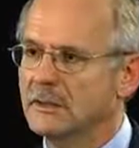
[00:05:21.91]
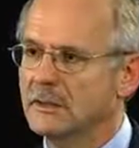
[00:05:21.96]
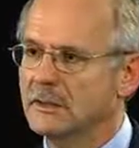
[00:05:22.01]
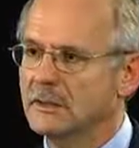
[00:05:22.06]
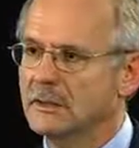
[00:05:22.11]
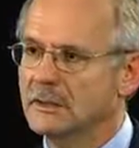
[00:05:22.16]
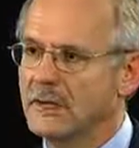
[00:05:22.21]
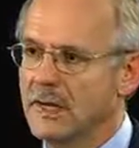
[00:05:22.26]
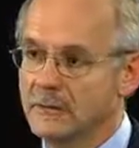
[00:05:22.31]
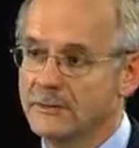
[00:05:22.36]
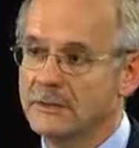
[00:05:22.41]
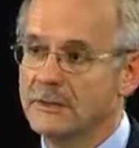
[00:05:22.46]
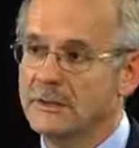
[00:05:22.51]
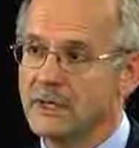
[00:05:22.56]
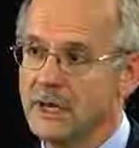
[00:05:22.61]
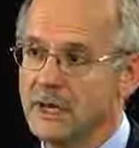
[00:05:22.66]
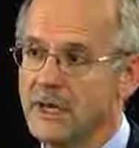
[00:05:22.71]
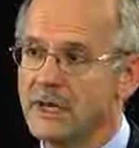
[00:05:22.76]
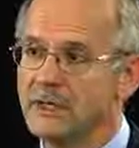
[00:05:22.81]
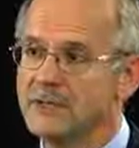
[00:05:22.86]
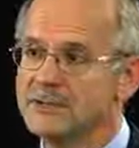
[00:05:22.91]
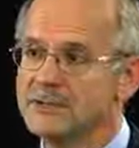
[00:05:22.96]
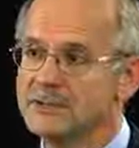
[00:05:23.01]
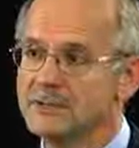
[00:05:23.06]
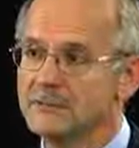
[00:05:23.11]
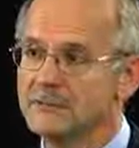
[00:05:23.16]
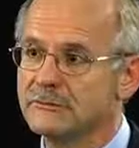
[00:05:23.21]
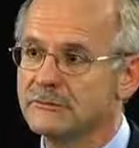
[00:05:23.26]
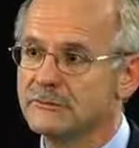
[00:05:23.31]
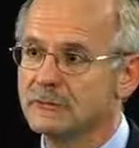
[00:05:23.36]
other kinds
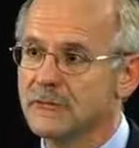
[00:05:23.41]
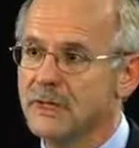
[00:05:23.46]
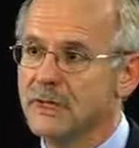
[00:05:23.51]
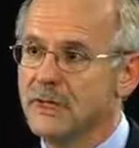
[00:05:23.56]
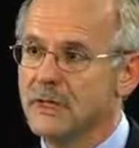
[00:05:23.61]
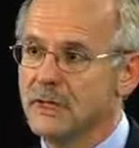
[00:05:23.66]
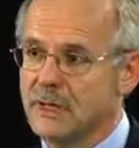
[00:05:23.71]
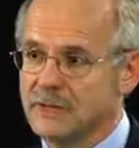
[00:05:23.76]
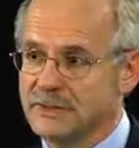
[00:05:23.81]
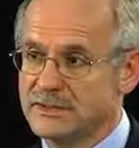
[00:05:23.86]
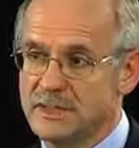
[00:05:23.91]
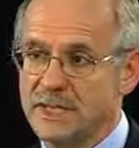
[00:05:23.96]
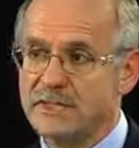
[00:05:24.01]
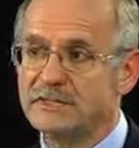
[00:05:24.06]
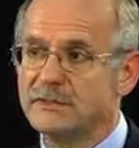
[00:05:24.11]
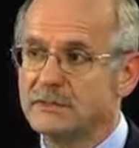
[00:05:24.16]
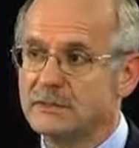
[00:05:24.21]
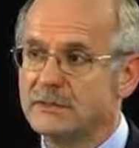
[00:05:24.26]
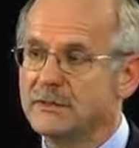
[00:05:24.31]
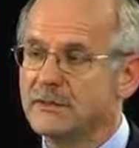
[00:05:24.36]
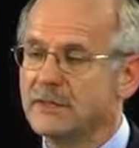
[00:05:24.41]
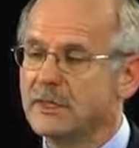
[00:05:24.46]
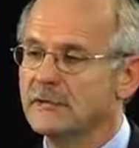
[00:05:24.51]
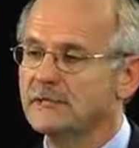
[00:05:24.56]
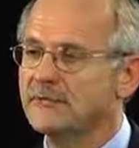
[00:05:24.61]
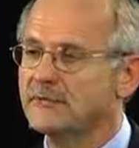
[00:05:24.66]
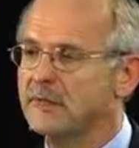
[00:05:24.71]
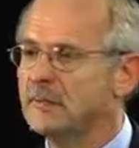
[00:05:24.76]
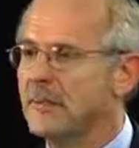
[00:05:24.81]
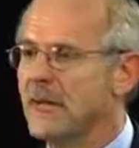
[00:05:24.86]
of assessment
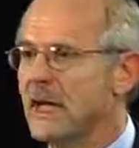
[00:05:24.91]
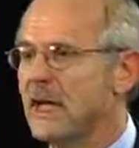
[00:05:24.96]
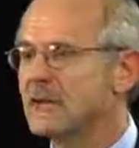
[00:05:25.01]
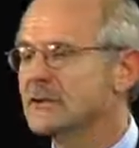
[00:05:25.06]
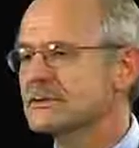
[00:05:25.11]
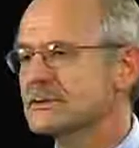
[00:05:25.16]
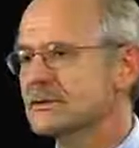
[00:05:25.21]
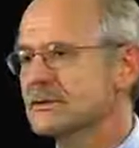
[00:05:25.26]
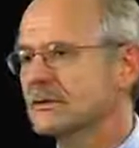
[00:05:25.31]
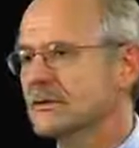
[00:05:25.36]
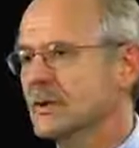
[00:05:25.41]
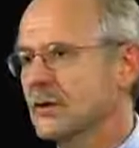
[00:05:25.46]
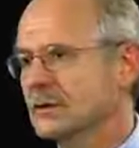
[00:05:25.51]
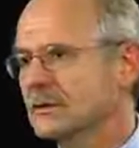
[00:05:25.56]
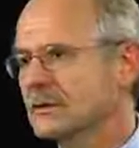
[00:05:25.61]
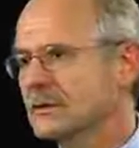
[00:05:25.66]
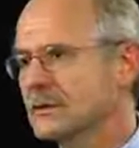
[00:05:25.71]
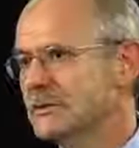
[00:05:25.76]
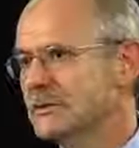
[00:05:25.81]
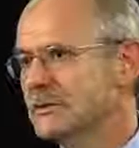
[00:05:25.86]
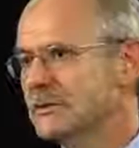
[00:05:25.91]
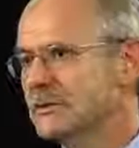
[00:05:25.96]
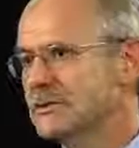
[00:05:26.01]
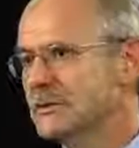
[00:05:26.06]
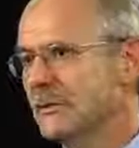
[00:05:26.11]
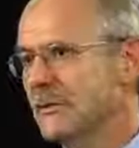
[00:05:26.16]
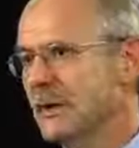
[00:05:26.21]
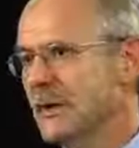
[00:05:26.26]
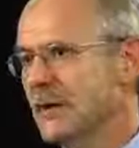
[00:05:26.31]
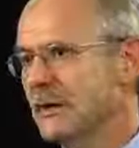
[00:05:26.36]
and feedback to our leaders
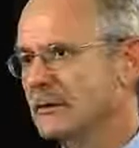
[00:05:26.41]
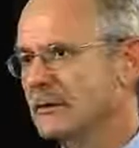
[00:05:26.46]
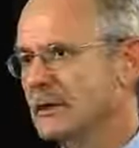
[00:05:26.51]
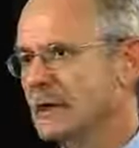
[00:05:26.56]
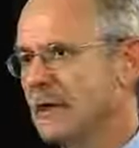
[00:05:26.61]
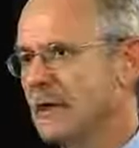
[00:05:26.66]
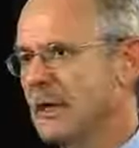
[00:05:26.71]
about